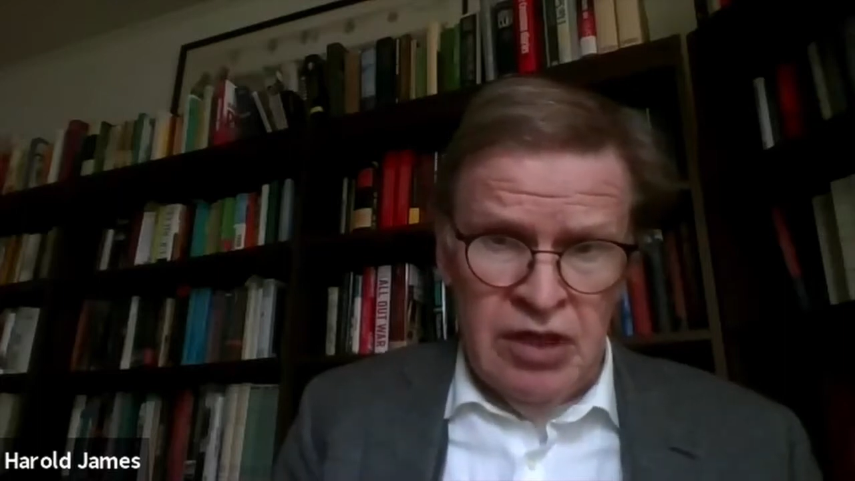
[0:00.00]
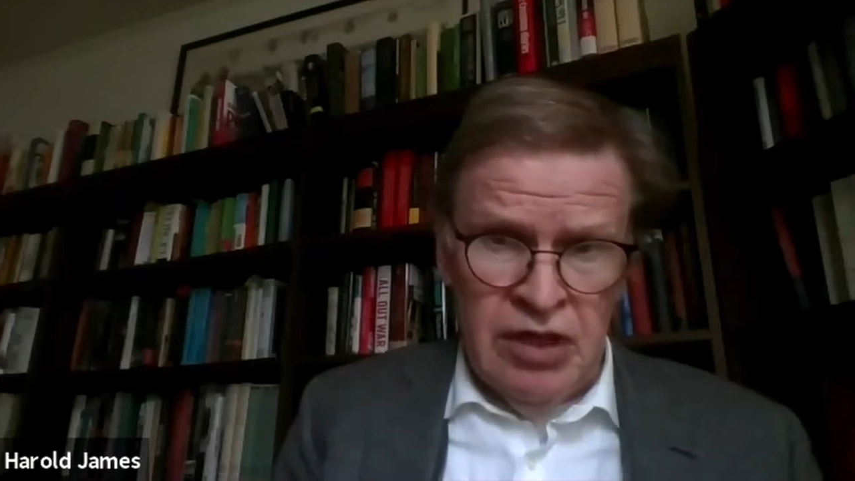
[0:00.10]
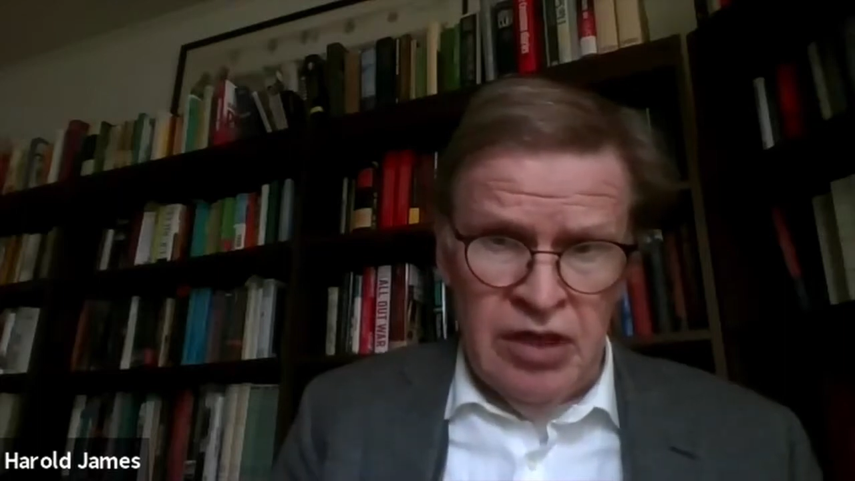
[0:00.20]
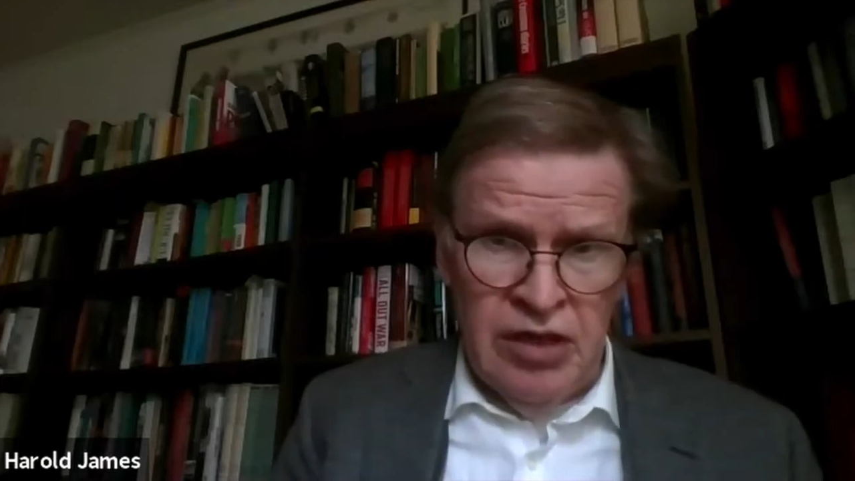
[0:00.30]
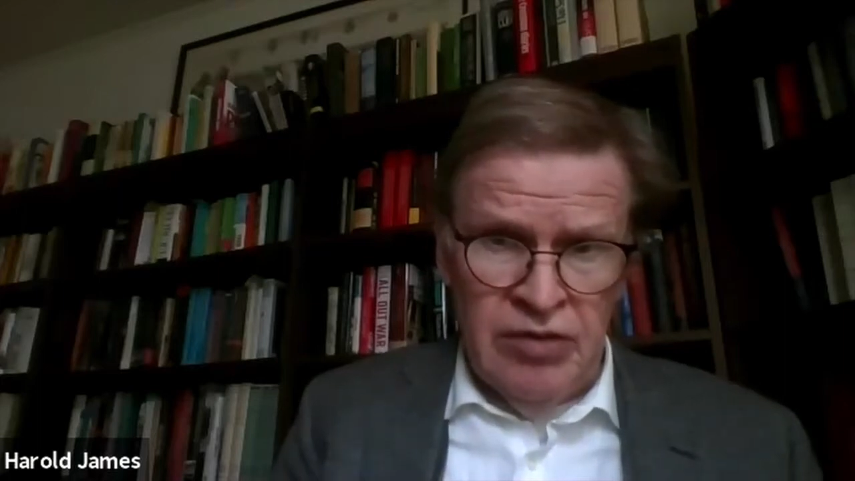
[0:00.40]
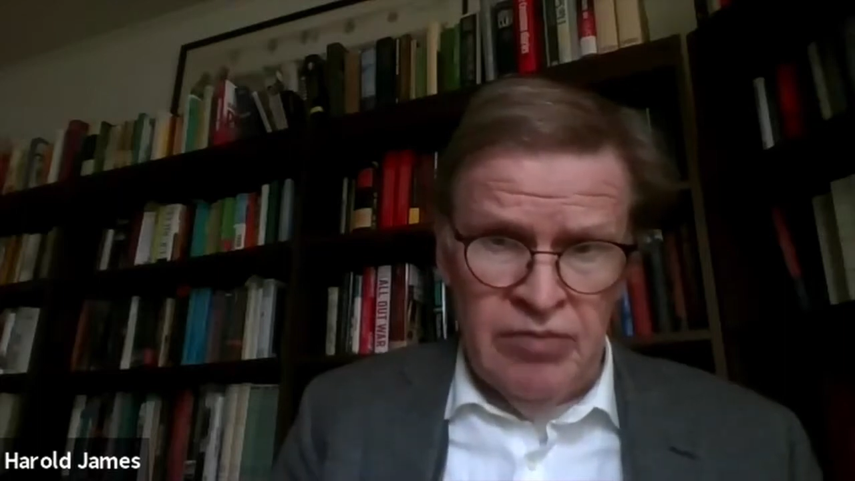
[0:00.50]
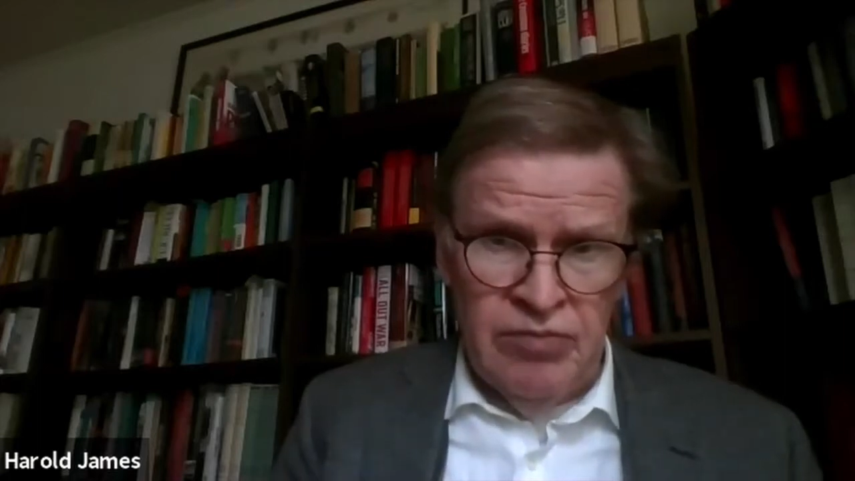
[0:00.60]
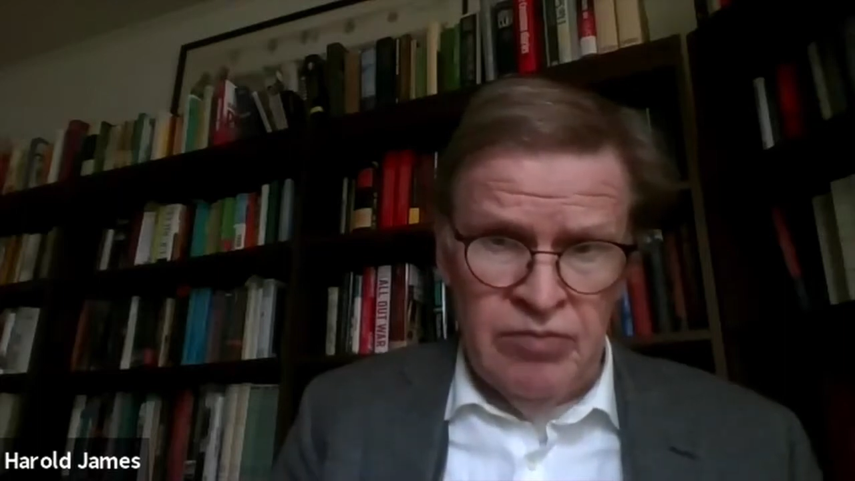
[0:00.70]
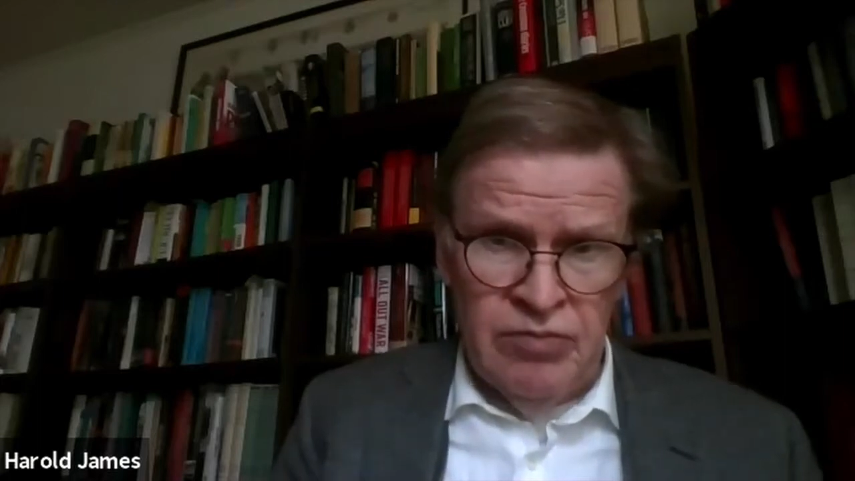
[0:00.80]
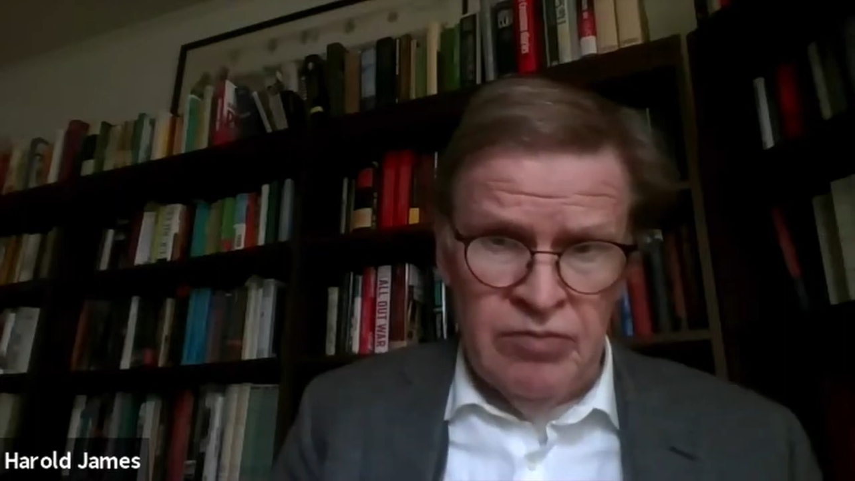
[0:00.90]

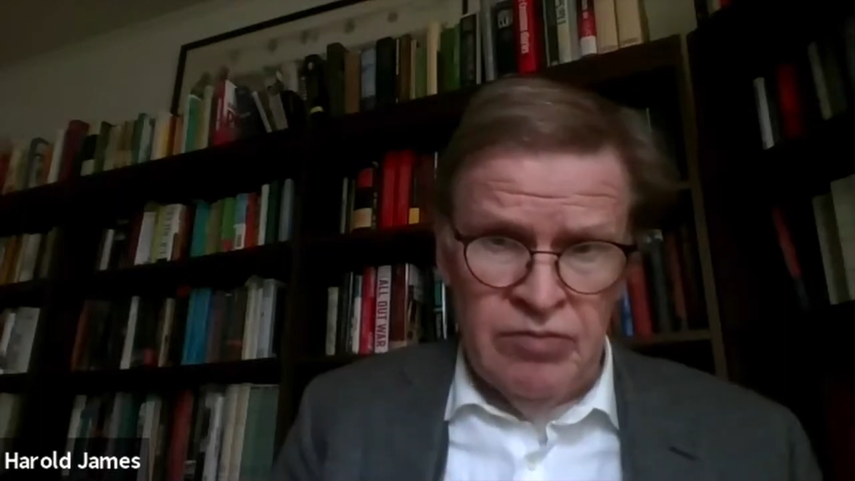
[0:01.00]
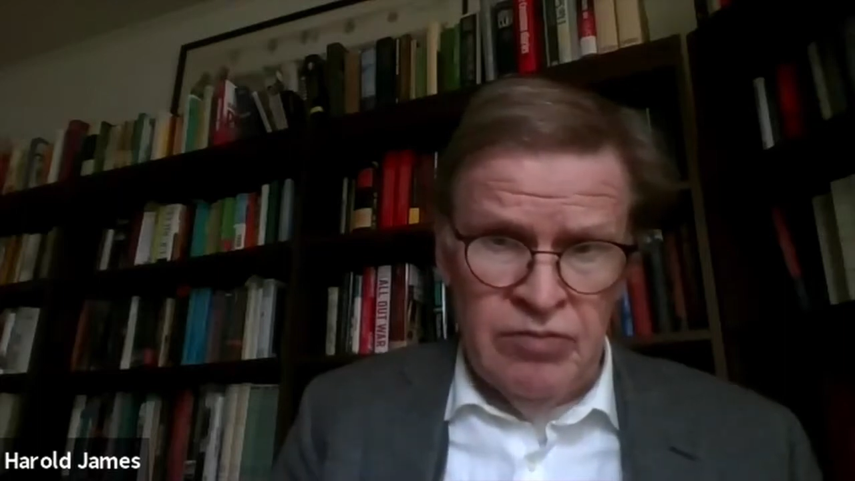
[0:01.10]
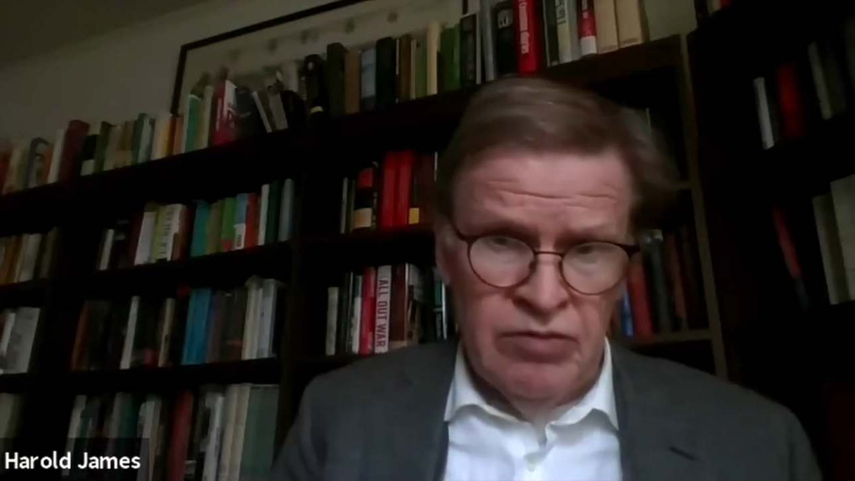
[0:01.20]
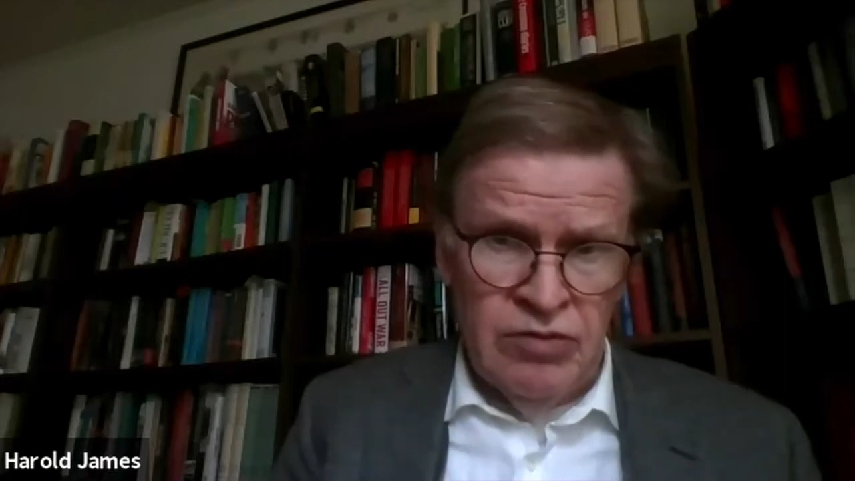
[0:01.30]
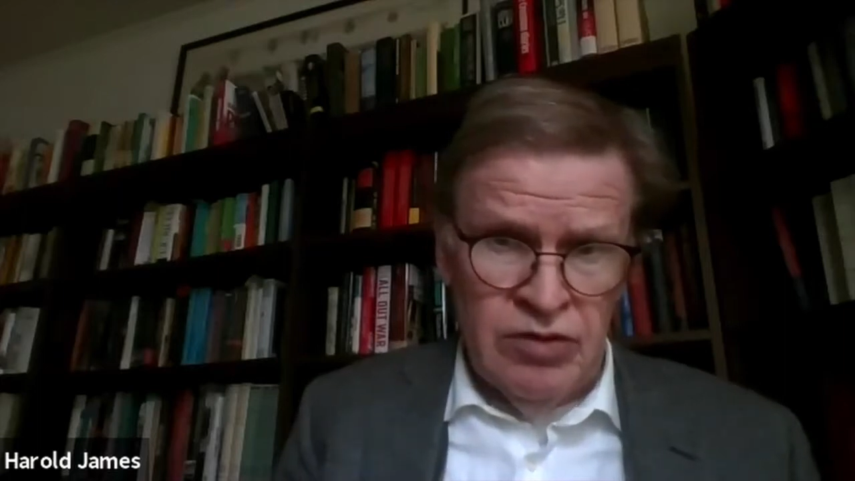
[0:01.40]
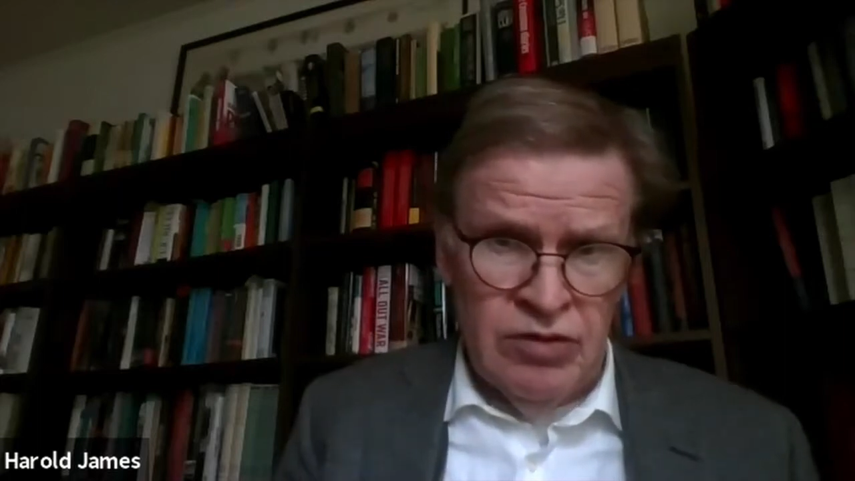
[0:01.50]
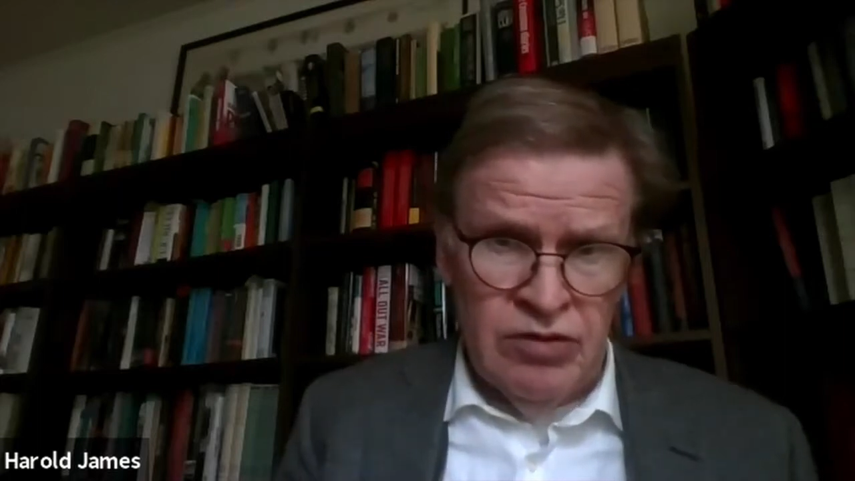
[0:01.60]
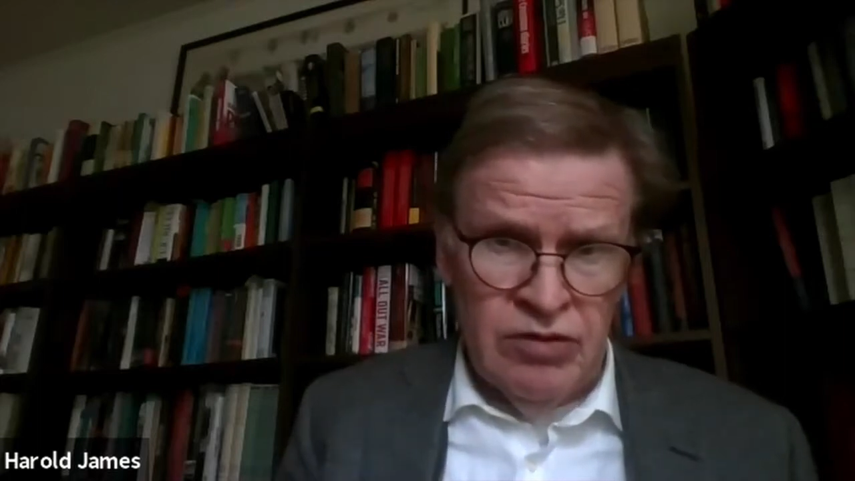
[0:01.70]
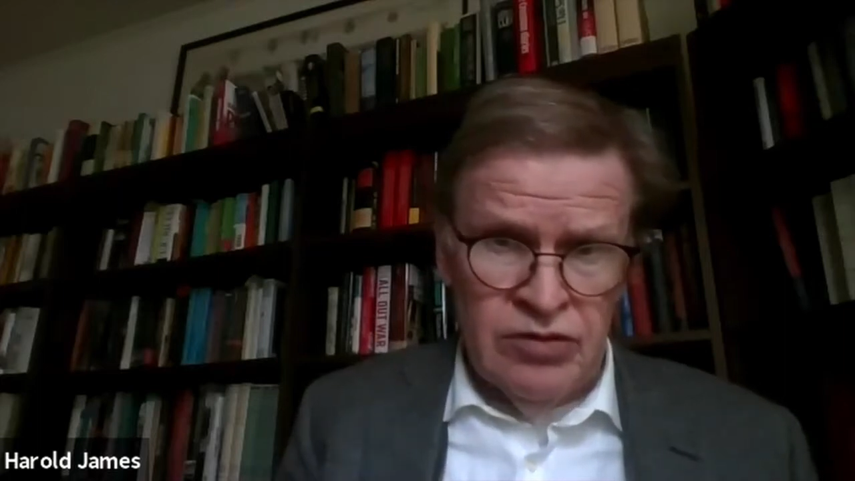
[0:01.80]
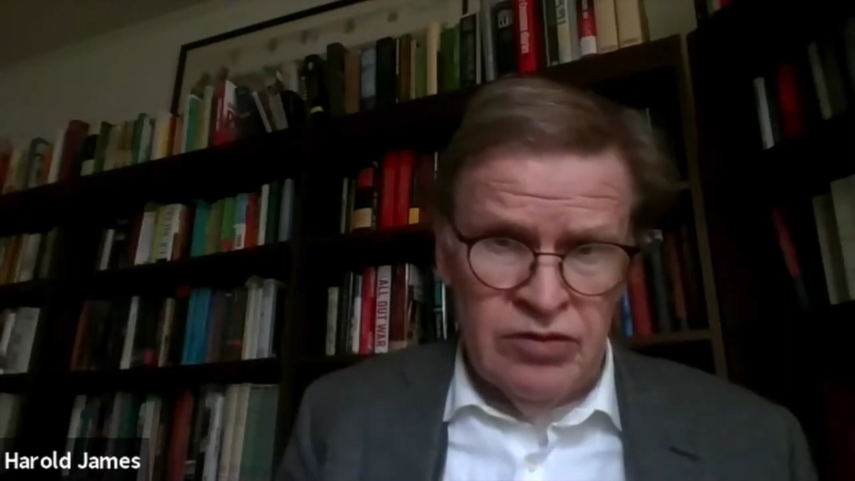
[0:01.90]
there's